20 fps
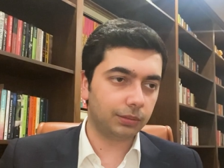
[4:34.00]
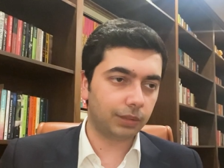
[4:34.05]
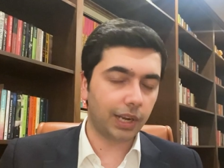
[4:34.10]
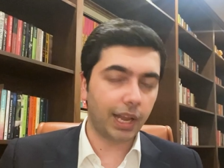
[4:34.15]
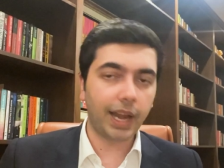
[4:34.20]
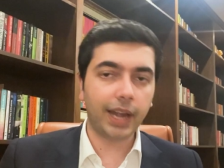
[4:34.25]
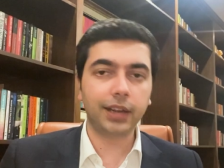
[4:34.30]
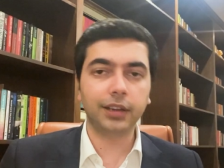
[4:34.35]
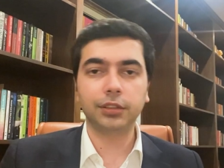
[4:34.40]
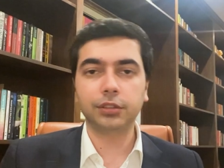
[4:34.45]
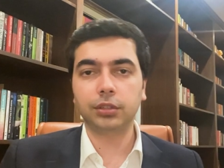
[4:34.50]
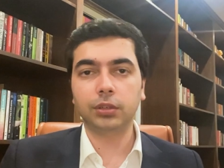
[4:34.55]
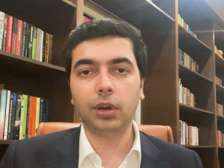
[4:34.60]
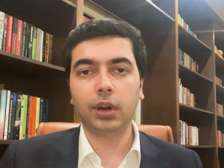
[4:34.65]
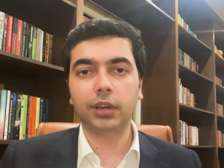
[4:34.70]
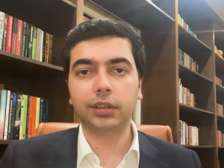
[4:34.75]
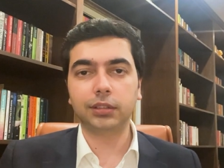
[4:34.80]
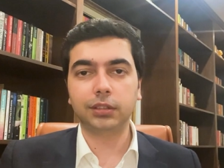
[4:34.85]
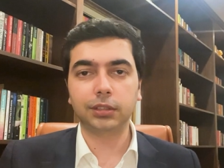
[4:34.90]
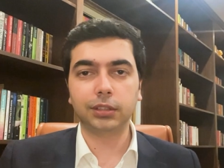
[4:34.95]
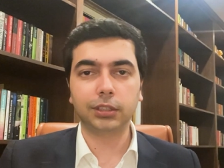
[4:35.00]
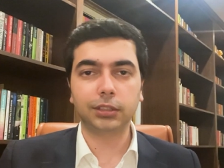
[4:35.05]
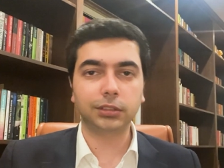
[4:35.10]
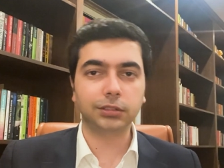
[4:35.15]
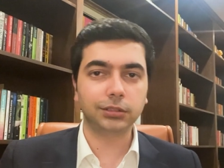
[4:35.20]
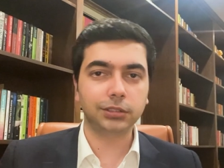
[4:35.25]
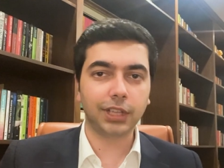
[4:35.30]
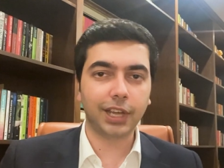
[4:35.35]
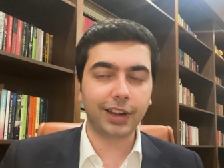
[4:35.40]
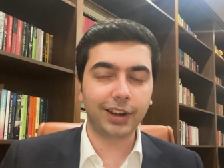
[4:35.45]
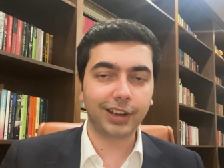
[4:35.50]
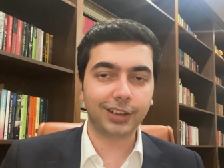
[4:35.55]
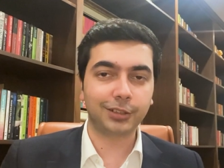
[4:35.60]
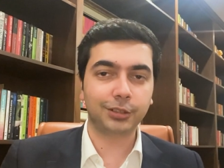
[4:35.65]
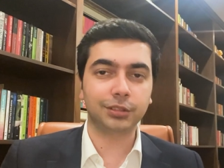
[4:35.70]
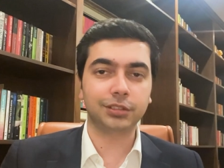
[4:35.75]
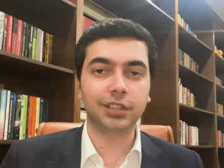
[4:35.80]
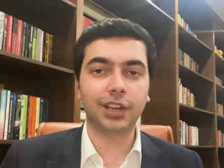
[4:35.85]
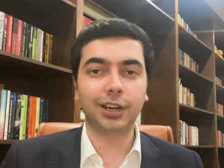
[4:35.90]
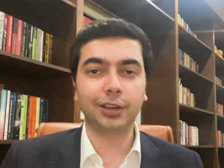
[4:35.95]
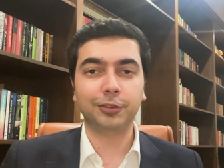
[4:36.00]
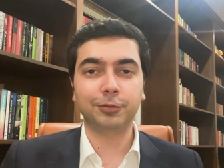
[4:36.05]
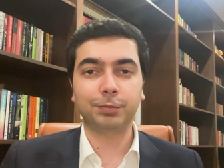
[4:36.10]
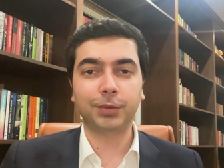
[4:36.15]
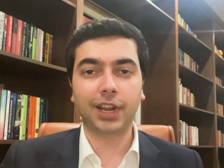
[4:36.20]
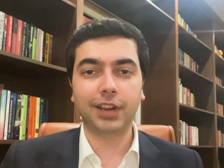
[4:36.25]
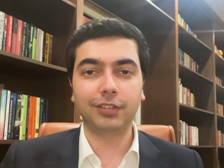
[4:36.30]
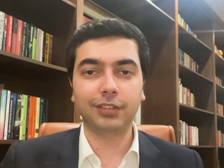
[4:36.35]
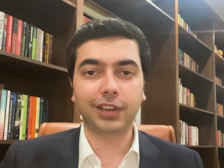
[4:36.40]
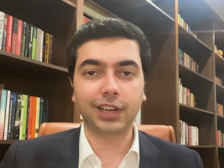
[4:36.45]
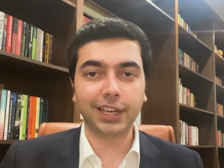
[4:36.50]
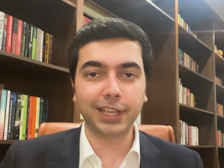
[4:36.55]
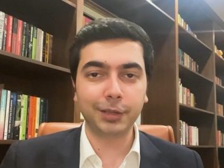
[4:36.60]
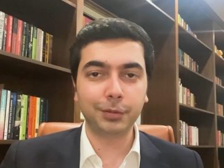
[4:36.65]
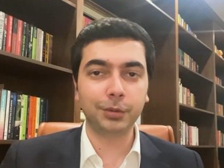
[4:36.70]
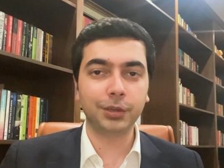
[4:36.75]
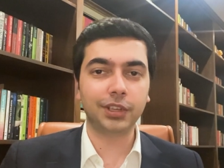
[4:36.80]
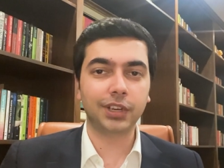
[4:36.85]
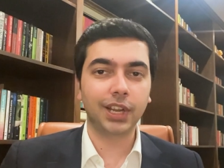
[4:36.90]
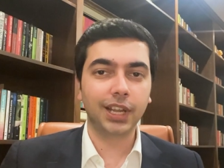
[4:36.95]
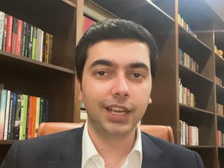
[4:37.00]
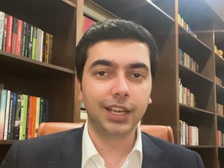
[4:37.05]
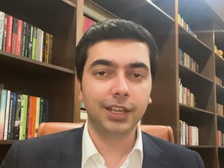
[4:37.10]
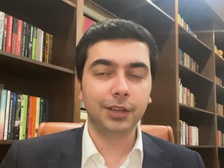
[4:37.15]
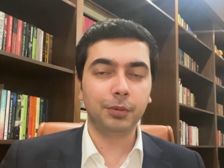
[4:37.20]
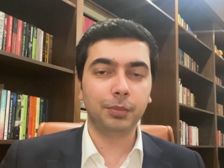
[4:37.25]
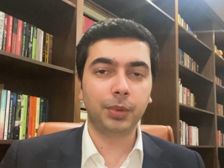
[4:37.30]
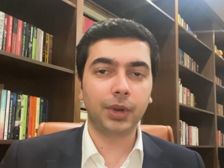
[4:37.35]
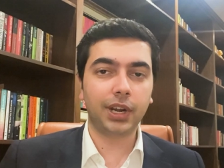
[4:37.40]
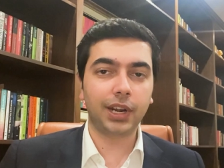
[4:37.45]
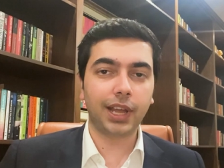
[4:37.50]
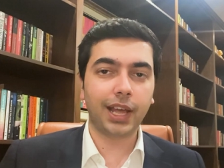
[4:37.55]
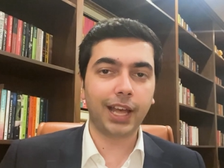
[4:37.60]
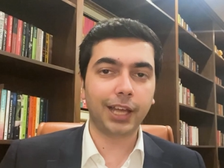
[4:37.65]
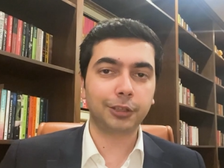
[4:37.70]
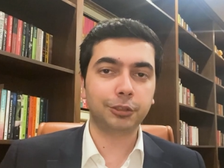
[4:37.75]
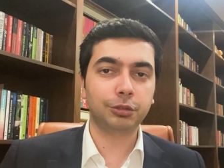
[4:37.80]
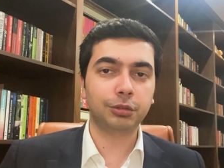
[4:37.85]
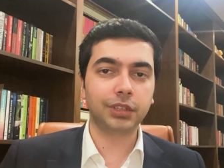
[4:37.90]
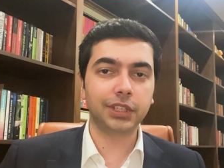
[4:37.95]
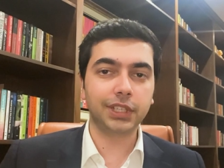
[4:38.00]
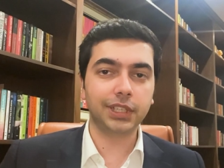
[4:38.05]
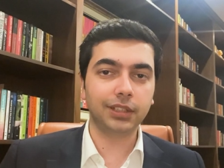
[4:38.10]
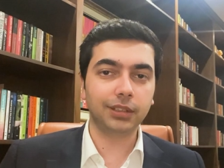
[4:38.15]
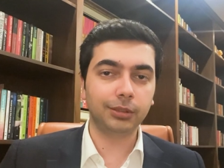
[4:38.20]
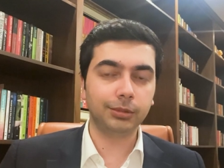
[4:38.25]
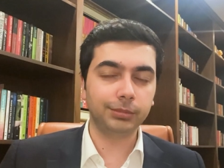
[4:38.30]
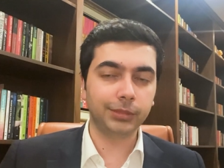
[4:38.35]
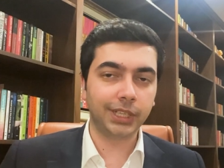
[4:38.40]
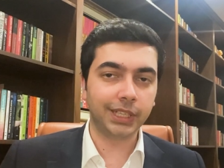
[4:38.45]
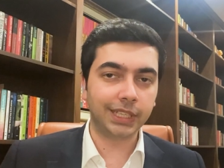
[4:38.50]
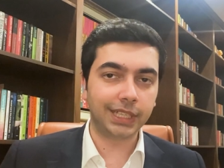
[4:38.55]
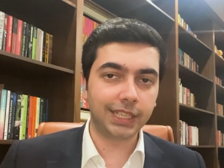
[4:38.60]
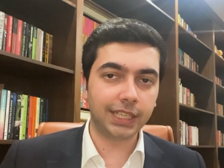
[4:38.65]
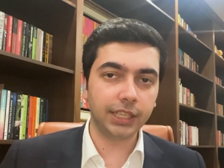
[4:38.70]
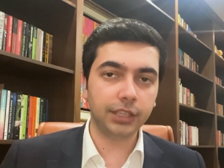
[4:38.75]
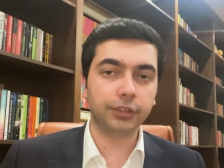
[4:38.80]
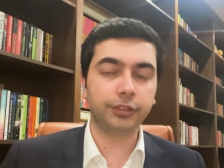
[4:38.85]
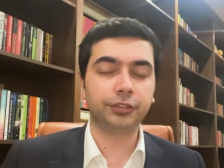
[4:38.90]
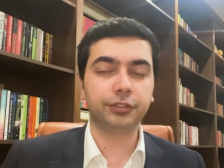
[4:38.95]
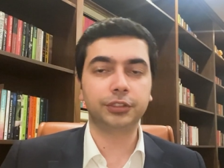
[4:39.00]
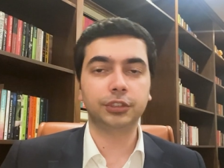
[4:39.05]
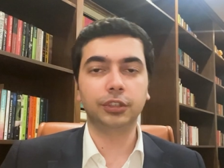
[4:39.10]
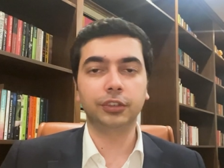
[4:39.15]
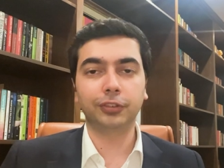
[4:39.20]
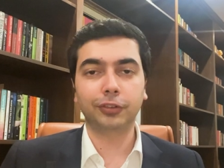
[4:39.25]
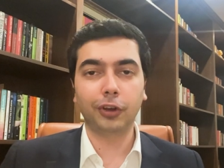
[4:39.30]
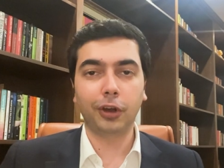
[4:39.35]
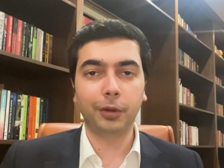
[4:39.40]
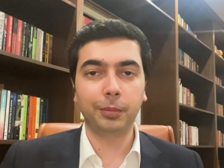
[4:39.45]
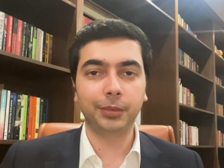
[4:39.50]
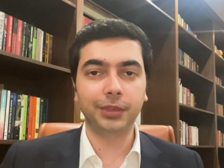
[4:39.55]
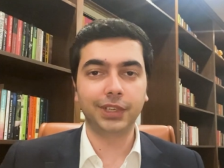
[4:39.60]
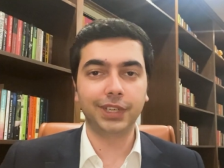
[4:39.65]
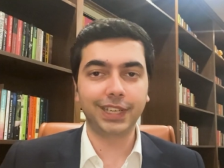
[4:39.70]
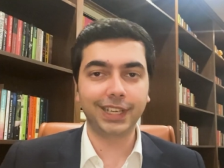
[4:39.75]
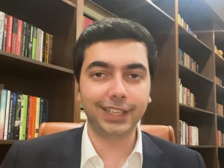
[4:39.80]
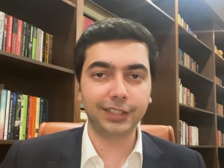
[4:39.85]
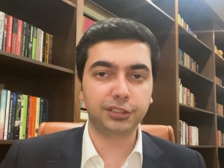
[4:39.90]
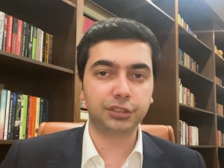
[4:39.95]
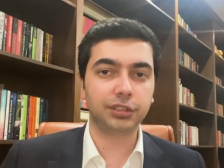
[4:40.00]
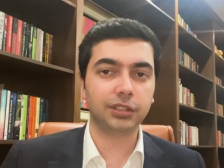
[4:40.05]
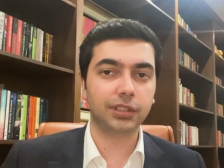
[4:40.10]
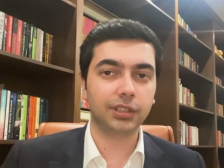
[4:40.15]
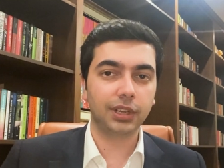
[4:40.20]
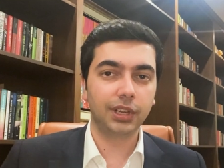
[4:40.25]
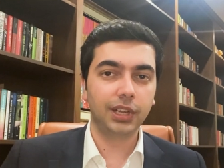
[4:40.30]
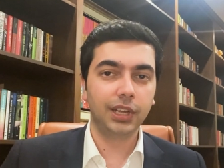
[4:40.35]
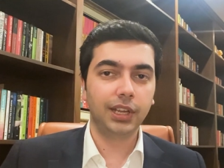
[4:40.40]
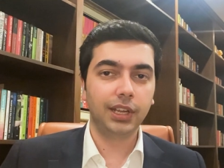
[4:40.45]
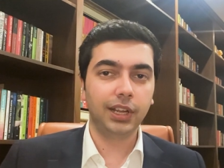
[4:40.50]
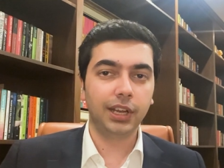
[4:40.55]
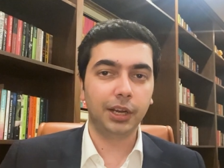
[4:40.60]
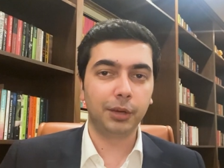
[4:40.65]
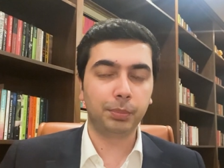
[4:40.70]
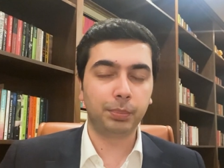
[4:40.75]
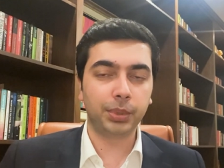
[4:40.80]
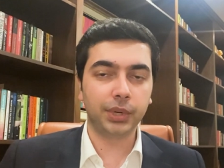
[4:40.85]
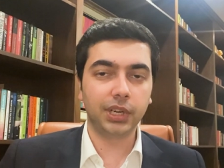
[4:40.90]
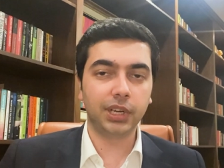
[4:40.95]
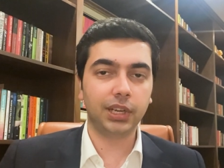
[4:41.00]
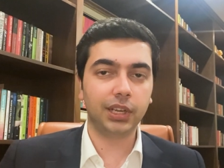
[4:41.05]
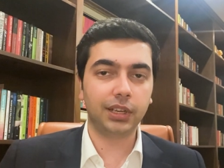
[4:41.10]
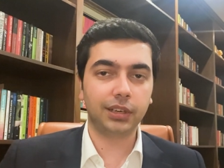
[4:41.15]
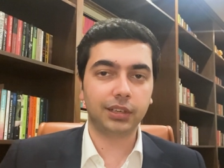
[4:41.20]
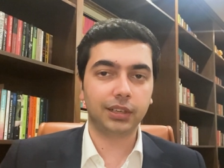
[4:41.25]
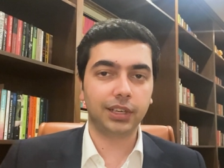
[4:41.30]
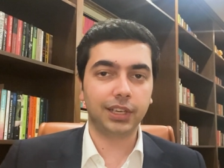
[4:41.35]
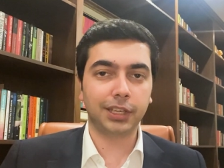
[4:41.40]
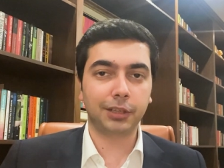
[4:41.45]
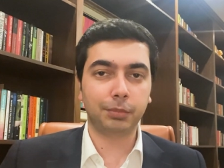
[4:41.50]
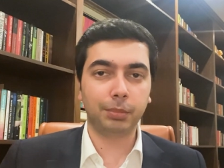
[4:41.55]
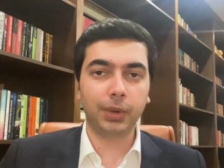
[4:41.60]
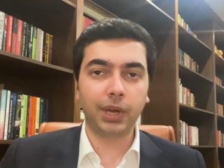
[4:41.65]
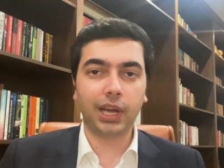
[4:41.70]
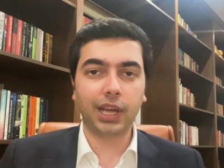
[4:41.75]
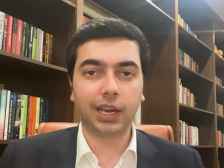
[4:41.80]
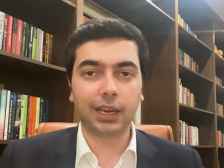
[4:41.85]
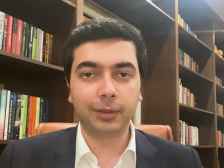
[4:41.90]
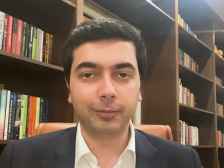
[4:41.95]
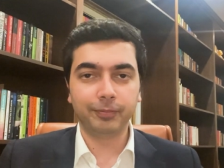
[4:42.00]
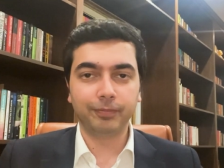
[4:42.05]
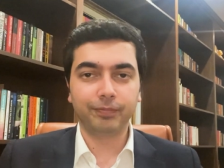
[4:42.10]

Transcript: land is not the direct result of private labor, but actually a gift of common nature per Iqbal.